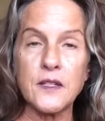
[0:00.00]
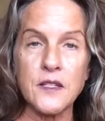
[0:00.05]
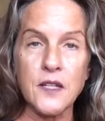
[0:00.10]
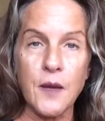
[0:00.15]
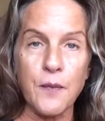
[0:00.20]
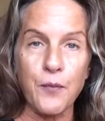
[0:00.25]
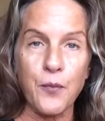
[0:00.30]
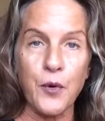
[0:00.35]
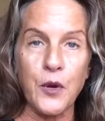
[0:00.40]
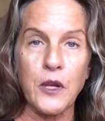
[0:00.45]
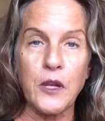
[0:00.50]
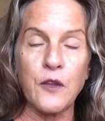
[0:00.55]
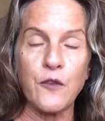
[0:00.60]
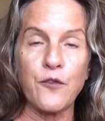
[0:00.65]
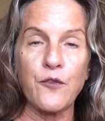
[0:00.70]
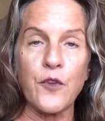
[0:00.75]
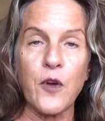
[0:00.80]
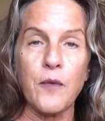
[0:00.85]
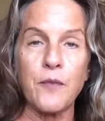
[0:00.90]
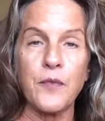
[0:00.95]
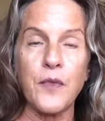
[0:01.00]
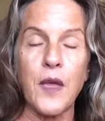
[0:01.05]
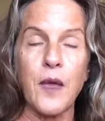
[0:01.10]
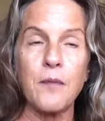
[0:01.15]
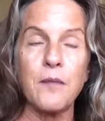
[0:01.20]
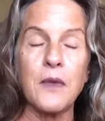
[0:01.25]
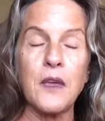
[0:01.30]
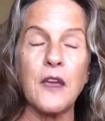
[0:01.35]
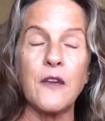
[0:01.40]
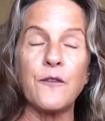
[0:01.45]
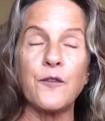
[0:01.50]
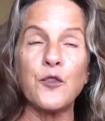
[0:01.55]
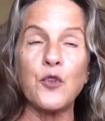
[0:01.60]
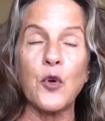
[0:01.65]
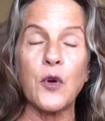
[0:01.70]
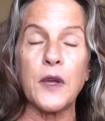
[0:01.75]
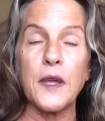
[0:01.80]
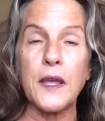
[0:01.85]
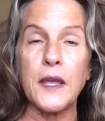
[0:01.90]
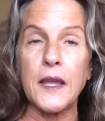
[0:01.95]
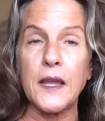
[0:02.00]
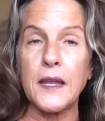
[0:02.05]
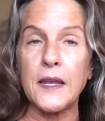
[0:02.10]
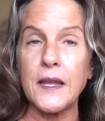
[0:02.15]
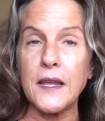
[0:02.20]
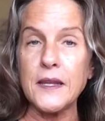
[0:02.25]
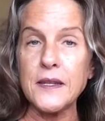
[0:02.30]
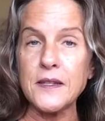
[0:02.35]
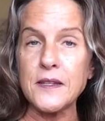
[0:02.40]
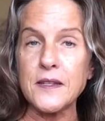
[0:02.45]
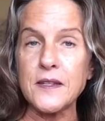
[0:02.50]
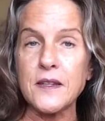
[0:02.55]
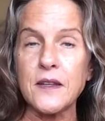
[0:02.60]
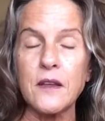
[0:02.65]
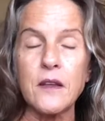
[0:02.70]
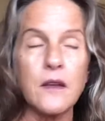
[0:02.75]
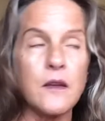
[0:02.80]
separating from them, if you're in it,